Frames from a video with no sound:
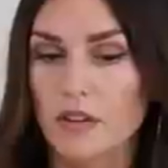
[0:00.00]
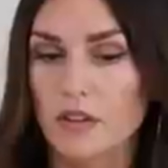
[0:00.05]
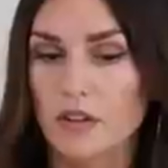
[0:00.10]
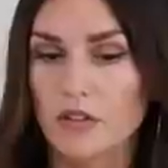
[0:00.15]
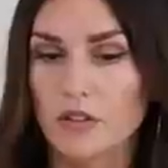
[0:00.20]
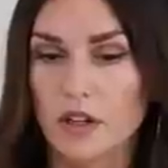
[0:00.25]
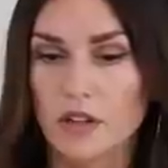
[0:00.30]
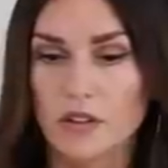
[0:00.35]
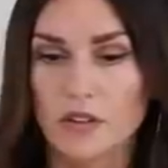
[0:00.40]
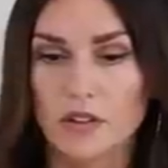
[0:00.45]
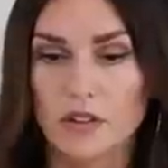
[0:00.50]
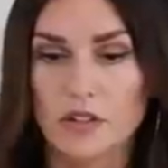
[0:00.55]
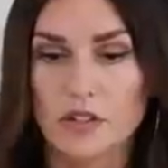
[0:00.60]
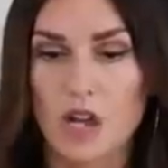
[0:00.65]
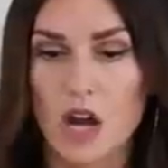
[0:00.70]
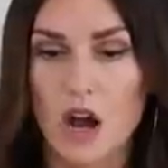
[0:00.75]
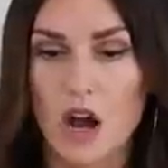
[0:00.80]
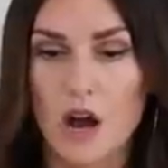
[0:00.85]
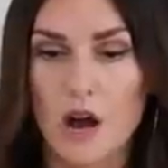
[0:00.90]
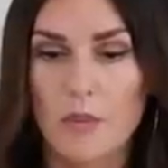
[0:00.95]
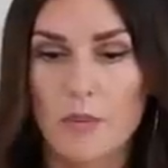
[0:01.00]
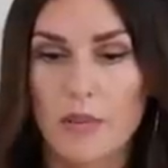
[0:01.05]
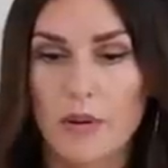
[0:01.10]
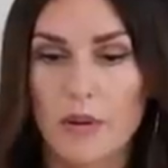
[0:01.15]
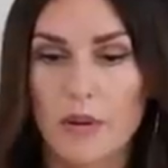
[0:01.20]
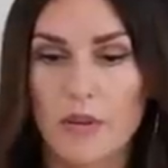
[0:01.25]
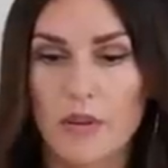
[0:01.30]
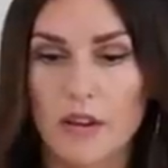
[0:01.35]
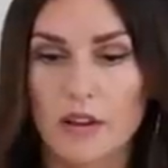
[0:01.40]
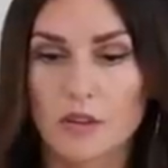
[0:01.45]
like the dresser top
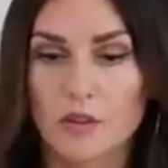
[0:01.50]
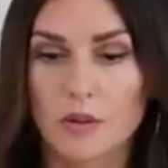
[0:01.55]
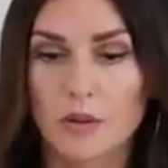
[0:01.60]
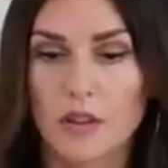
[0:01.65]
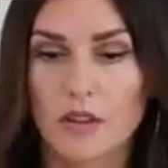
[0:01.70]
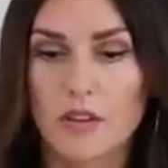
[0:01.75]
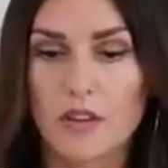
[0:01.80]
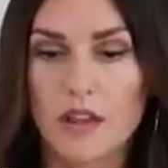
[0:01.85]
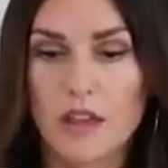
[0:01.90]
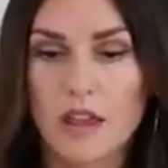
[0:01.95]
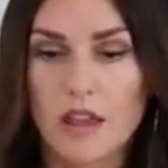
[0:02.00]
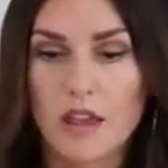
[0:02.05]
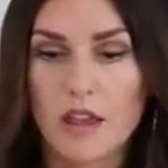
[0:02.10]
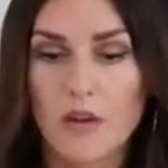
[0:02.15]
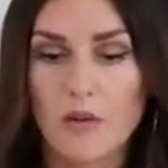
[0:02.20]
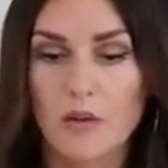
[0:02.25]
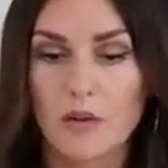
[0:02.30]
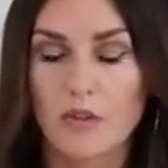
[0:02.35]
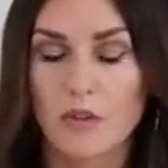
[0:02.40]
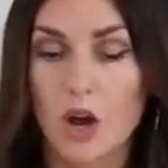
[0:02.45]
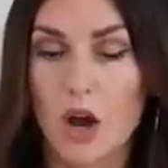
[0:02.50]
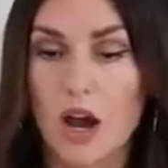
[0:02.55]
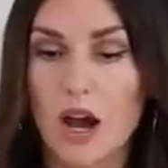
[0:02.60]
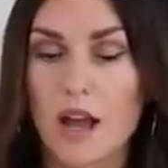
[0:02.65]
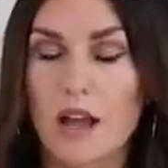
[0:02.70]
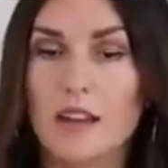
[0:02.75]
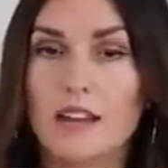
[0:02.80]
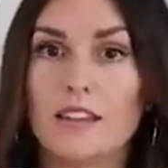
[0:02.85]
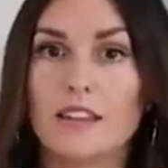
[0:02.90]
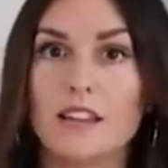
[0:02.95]
and that sort of thing. We've
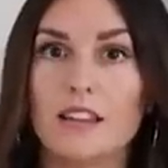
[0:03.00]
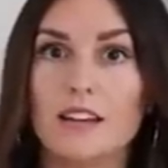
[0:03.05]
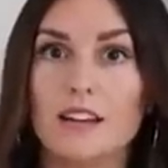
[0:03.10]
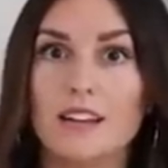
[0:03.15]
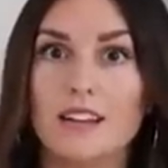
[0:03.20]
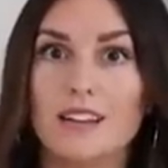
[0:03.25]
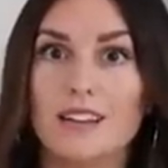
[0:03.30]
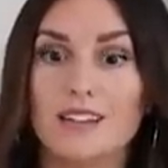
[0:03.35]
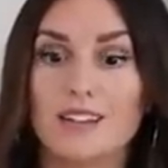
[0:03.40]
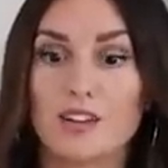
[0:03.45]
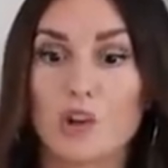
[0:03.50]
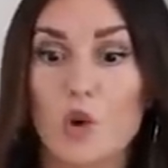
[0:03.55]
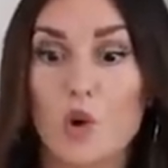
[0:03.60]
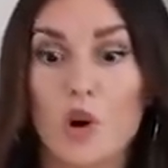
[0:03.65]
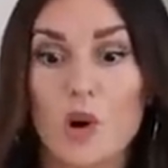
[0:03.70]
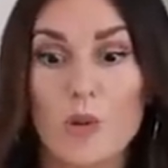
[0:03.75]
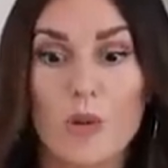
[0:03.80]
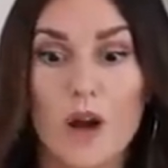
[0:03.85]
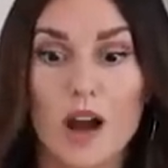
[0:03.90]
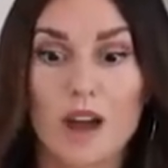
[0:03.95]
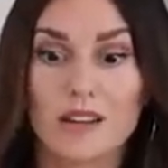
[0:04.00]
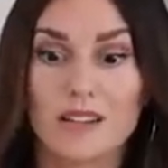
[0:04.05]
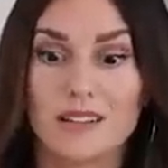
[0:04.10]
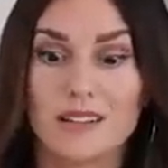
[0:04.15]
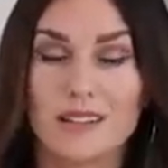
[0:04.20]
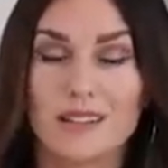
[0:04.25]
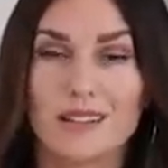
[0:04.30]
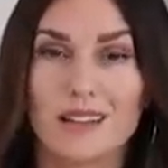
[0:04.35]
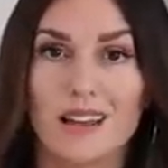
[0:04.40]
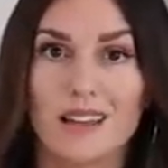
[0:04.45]
got the decor
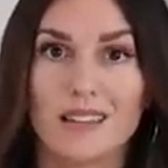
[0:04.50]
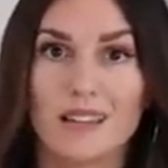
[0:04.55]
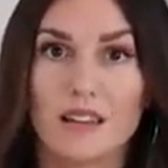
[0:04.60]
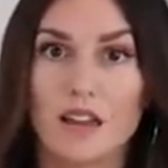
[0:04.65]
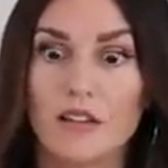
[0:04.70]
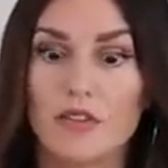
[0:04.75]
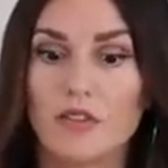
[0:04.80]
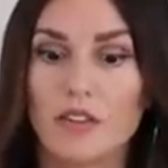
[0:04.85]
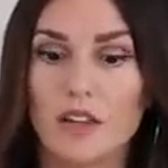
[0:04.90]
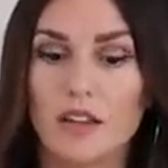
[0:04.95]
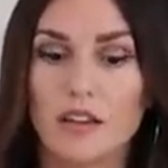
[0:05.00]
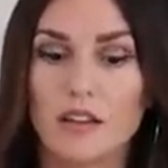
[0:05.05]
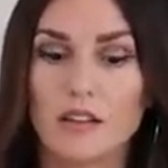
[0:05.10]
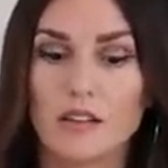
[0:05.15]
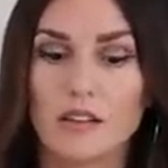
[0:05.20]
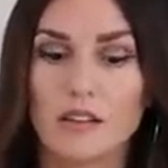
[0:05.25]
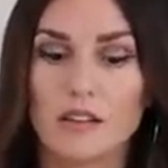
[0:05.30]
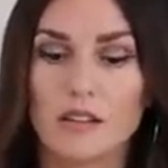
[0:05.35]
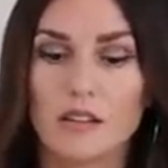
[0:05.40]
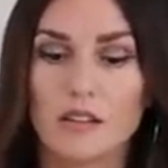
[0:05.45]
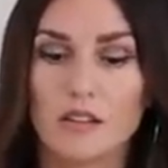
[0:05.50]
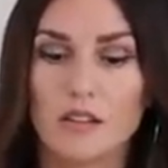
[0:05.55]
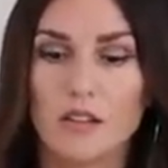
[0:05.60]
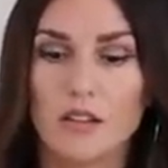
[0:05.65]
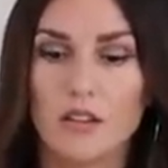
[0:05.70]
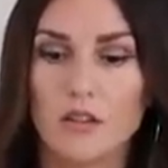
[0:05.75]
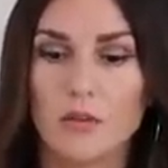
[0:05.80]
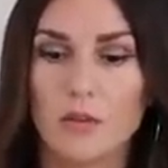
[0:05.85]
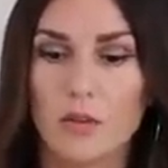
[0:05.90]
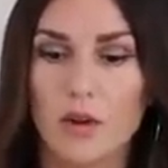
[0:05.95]
boxes. I love these
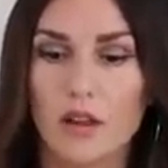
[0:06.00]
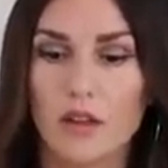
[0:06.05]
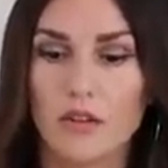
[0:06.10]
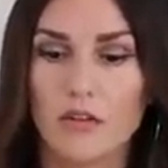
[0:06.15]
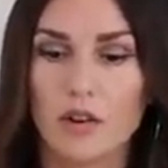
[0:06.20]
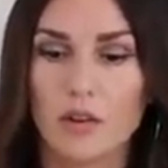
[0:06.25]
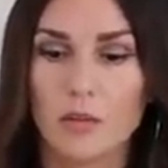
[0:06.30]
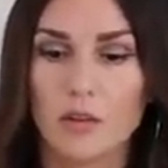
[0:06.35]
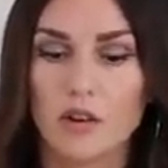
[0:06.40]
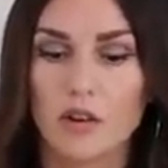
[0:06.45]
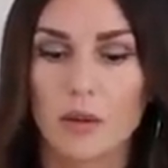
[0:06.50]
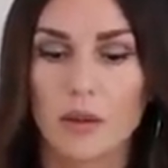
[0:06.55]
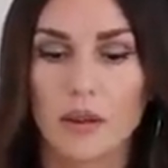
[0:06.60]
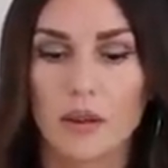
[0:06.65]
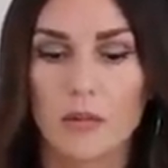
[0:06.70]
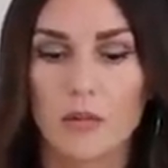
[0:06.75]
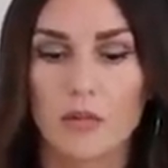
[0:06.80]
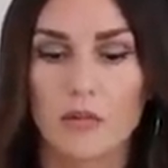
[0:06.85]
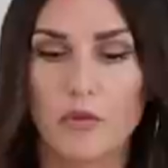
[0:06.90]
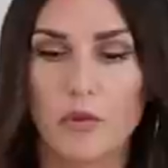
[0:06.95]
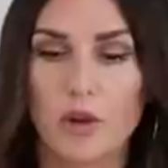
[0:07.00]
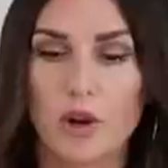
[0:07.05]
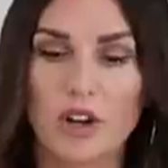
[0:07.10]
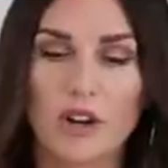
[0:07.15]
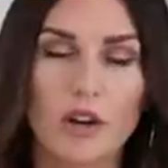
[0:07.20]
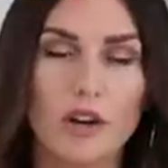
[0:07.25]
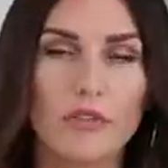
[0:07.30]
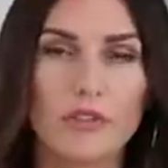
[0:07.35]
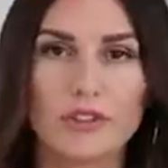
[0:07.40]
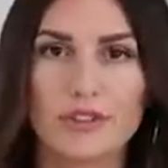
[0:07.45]
you probably have heard me talk about them before.
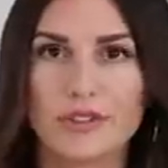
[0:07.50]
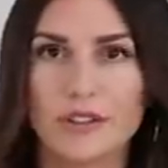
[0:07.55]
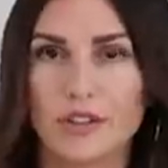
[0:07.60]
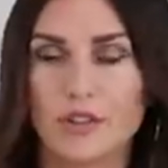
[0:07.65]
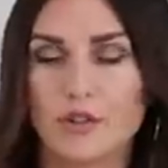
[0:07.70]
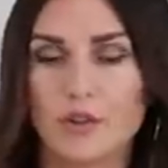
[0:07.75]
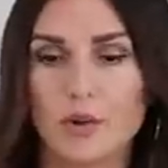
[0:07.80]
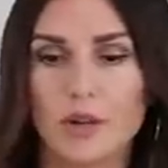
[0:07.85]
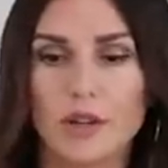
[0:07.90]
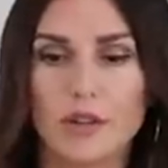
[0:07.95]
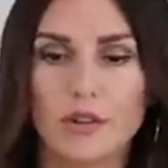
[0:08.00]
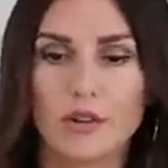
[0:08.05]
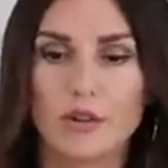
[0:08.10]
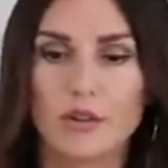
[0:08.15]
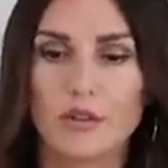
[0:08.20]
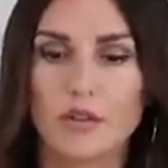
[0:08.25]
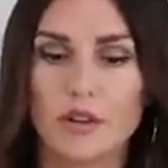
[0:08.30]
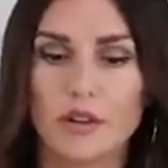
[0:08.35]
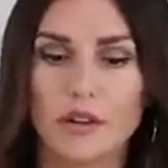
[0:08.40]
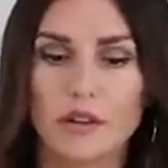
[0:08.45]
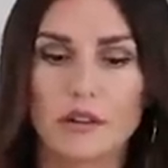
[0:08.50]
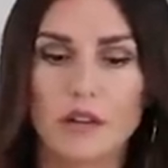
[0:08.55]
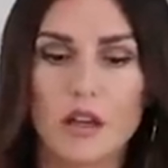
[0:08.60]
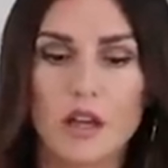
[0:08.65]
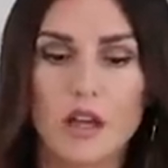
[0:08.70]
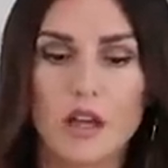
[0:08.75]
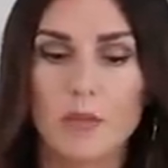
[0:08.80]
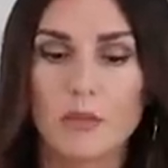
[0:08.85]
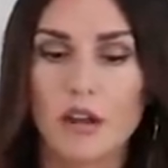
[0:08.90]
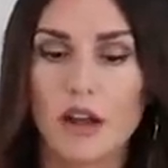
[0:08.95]
Great for just like storing little things.
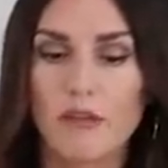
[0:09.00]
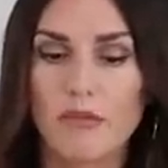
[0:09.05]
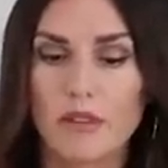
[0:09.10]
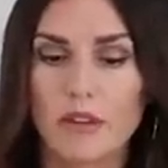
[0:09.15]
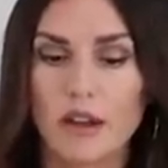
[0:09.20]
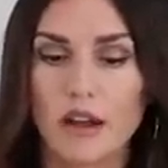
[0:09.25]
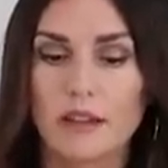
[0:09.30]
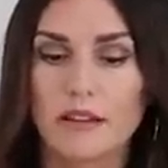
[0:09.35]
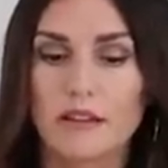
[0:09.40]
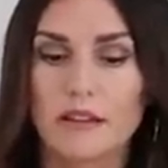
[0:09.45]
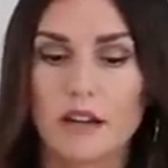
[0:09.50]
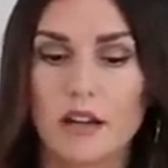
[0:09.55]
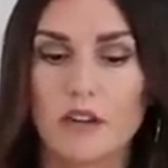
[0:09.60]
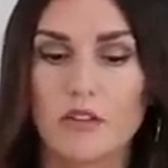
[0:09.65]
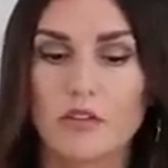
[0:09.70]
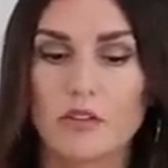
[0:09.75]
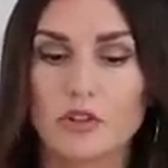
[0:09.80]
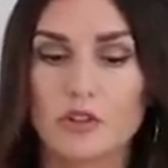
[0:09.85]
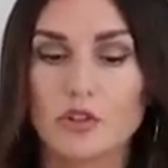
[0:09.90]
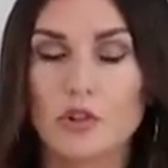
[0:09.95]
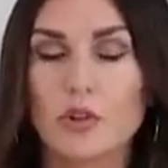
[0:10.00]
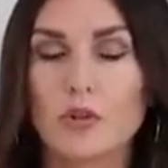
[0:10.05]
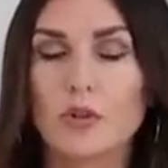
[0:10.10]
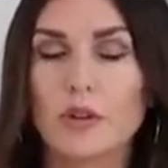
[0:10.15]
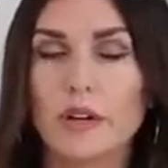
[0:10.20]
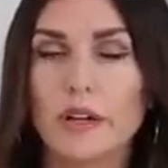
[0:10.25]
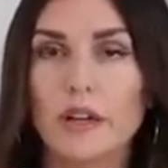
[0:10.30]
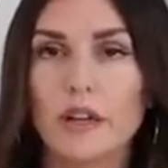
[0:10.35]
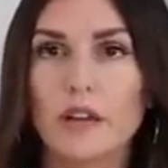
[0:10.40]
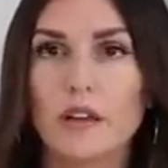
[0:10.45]
Um, you can have them on the nightstand for
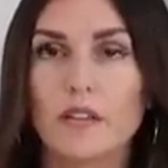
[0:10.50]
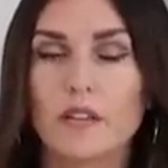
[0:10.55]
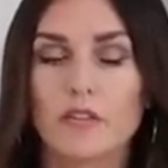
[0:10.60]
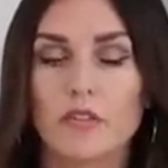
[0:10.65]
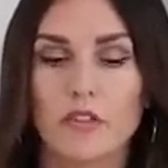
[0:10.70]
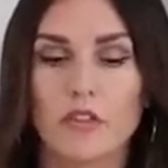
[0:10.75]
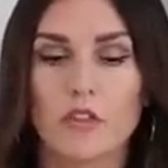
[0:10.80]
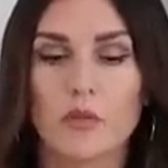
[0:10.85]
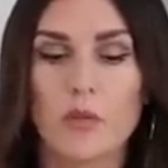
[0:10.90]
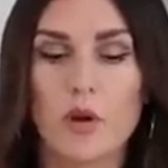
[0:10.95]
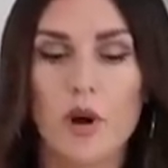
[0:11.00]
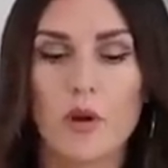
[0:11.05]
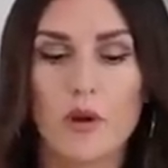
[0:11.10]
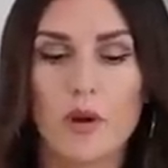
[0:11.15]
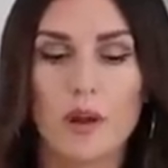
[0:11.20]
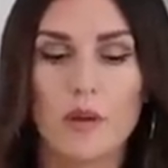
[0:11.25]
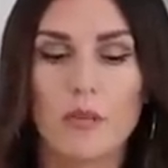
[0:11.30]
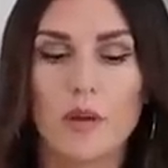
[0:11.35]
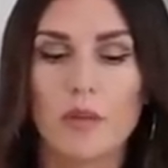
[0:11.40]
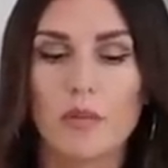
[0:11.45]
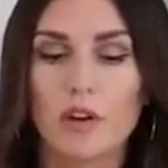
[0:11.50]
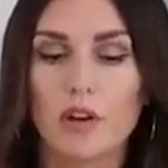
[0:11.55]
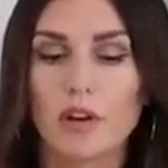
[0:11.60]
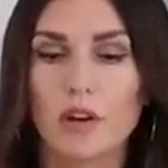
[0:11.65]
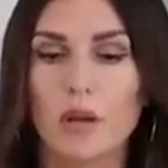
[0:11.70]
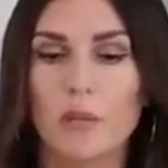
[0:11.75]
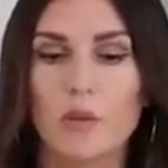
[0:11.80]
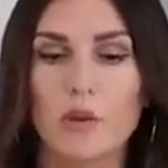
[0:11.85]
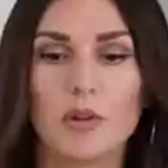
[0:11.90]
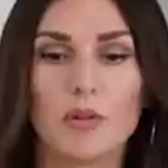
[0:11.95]
jewelry. For the small one, maybe you
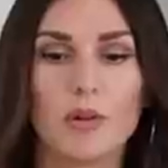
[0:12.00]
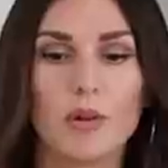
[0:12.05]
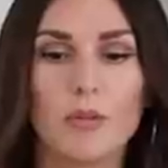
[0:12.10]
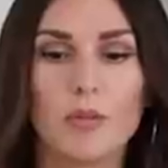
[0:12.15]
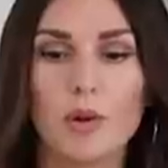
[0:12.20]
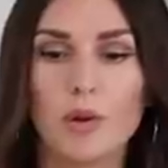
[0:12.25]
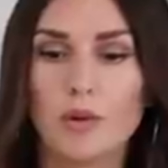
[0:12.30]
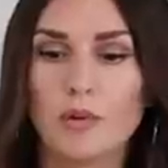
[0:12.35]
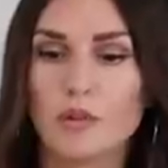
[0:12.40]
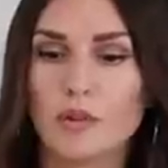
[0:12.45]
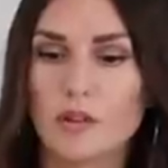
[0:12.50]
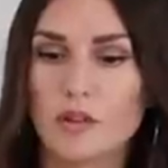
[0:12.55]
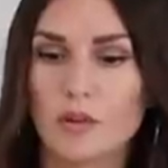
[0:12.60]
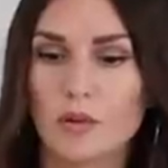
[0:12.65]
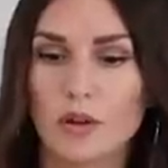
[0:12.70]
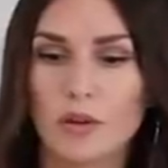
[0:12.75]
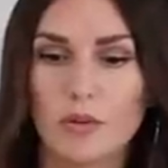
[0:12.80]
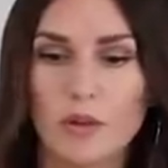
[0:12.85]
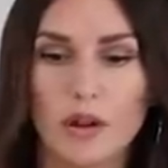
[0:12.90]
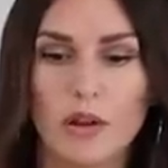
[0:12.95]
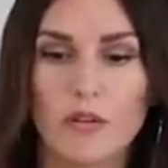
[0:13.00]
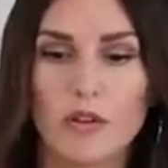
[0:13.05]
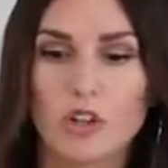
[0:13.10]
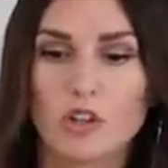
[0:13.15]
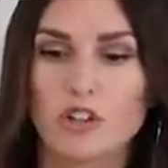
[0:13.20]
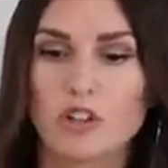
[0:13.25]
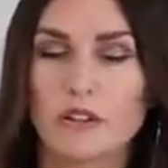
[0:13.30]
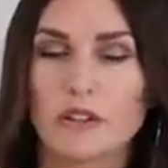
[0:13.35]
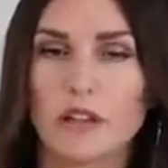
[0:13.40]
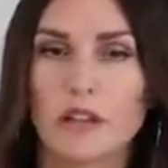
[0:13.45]
keep your remotes or
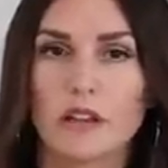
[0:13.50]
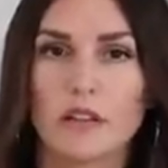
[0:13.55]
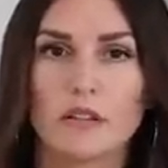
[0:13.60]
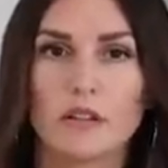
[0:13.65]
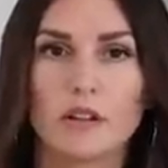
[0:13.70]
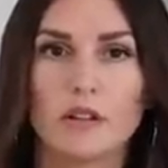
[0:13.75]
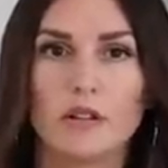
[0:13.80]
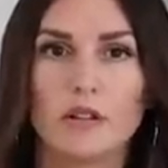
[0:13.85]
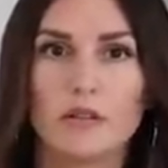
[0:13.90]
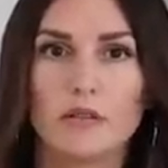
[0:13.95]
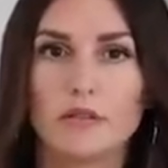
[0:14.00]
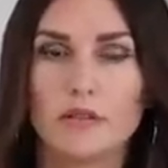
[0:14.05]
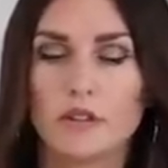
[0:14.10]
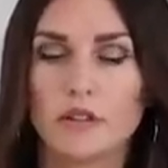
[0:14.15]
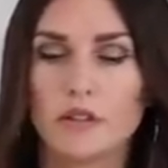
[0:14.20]
whatever, just like little